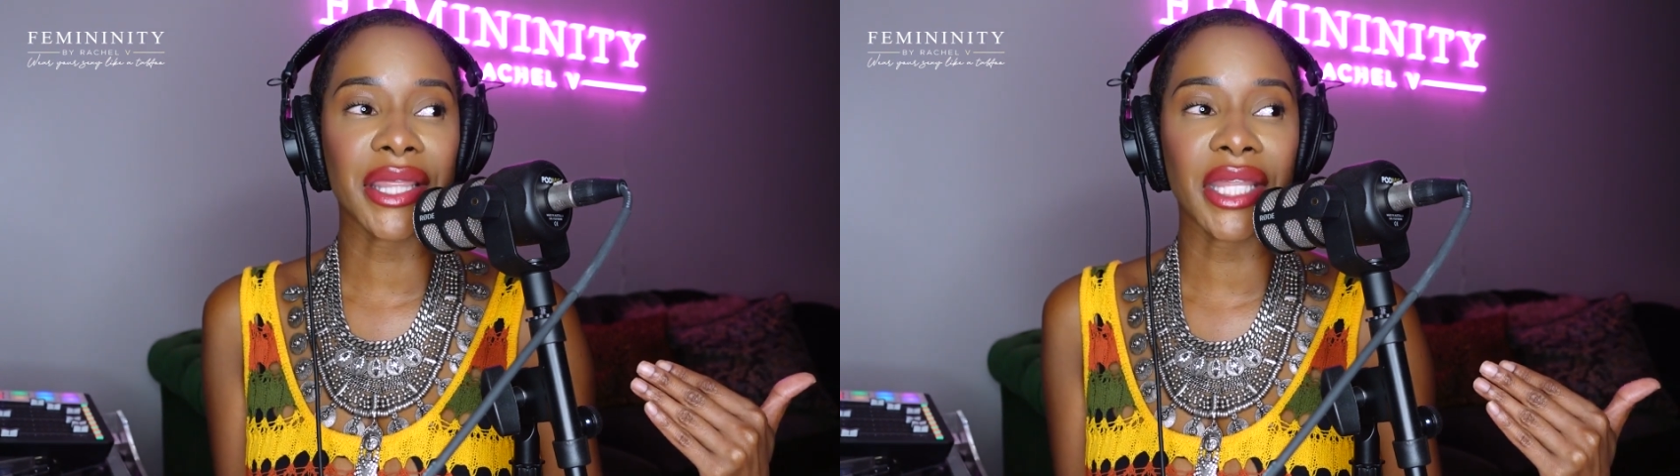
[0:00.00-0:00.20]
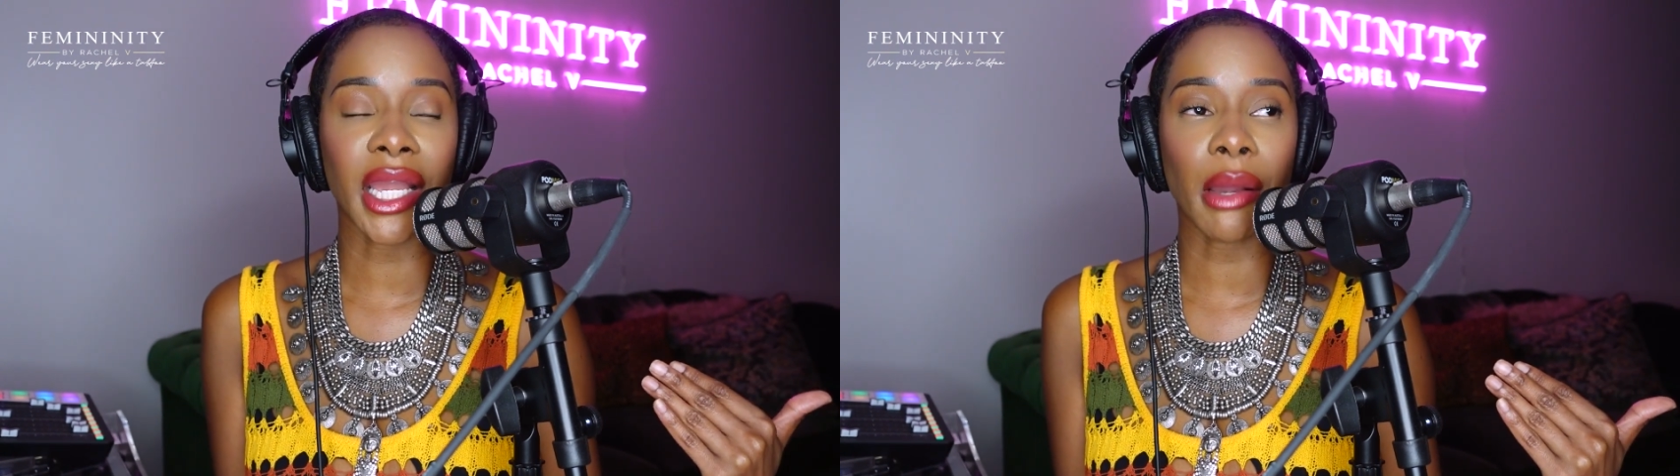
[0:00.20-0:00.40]

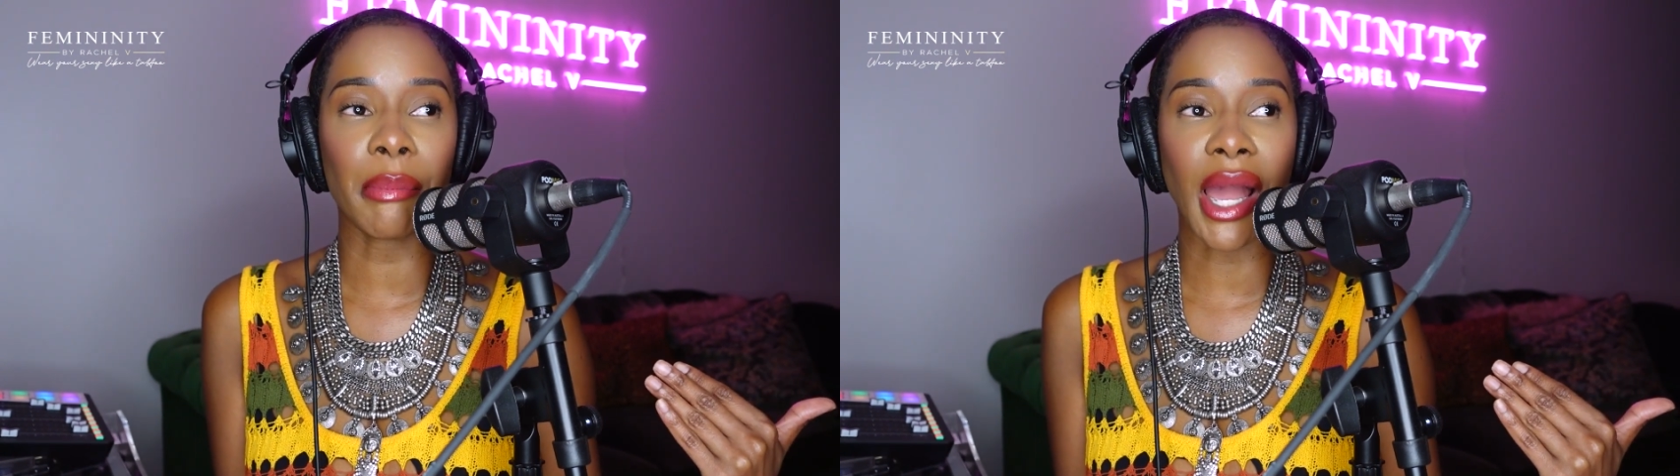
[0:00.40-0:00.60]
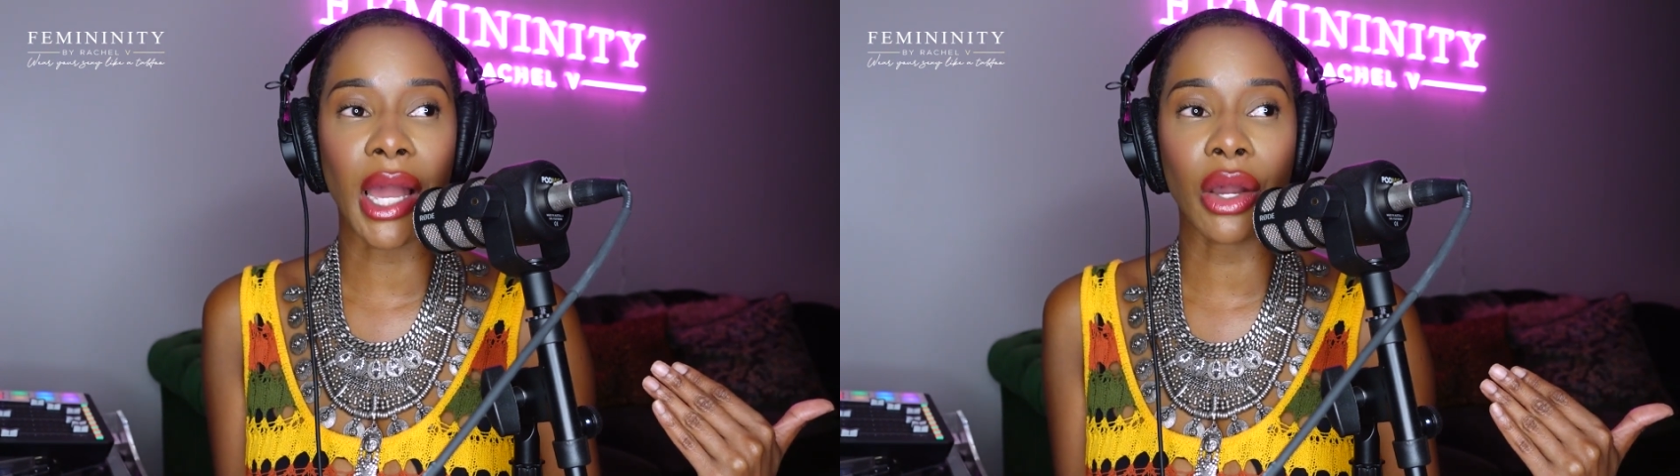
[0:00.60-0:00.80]
think
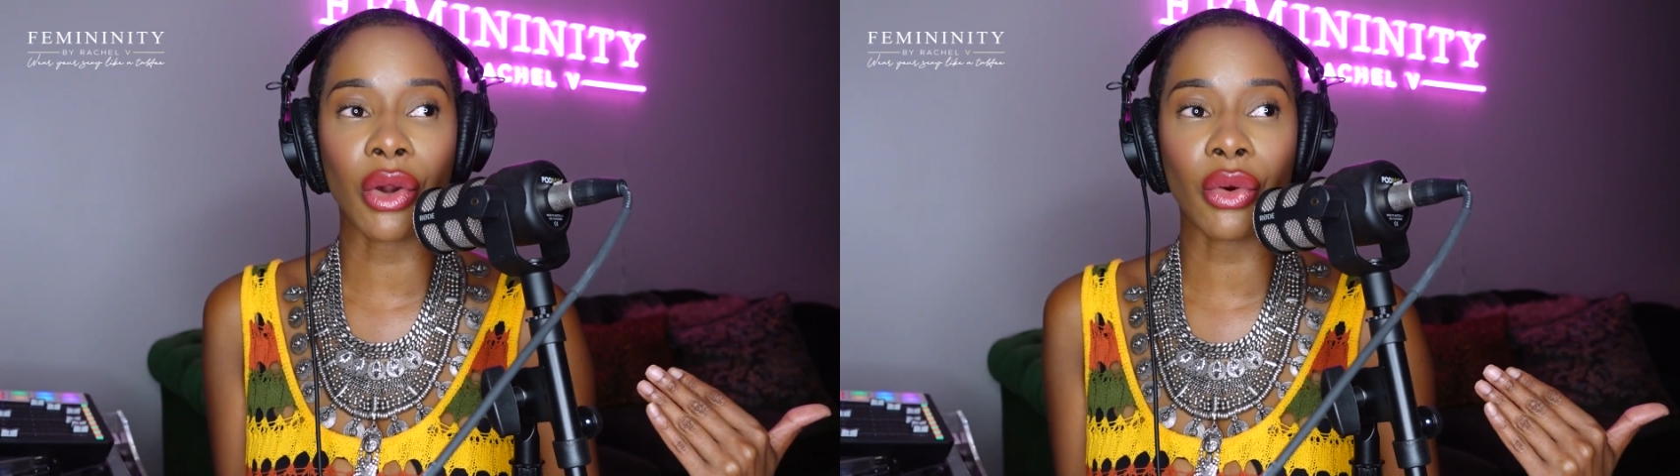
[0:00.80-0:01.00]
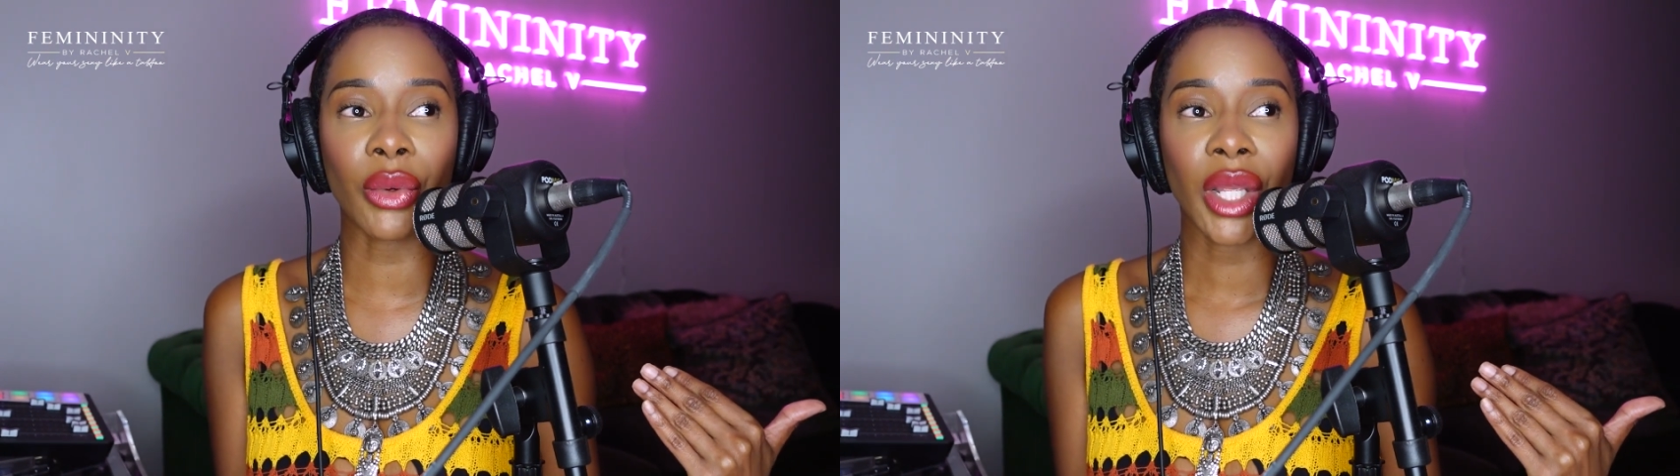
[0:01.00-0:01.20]

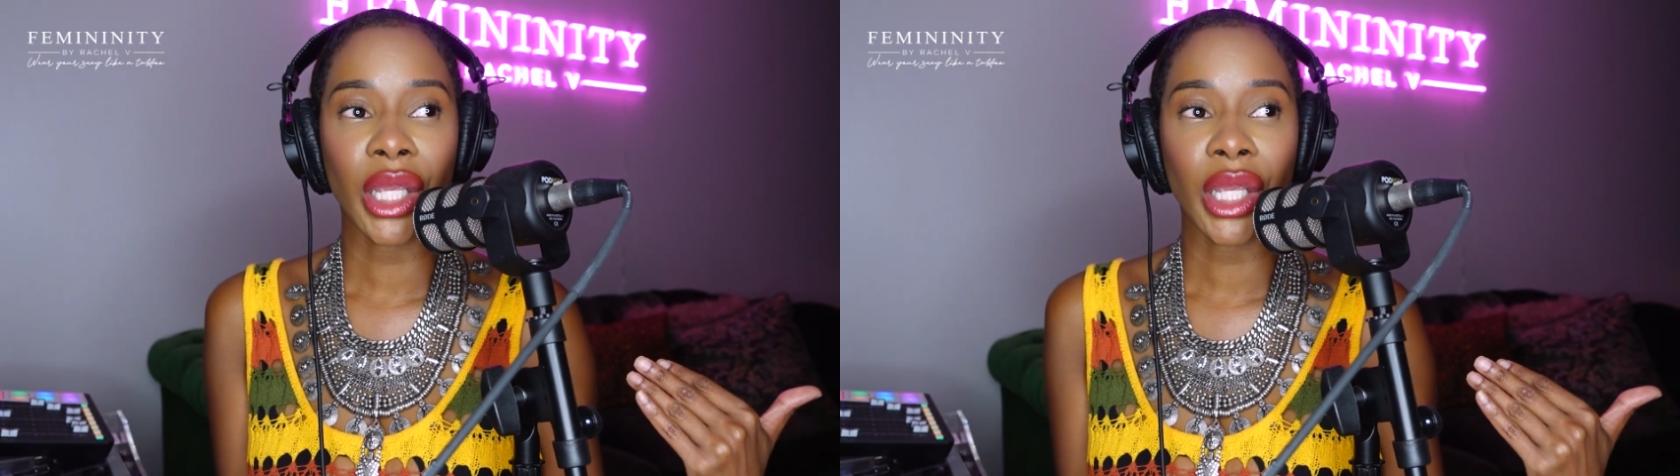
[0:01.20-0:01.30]
about,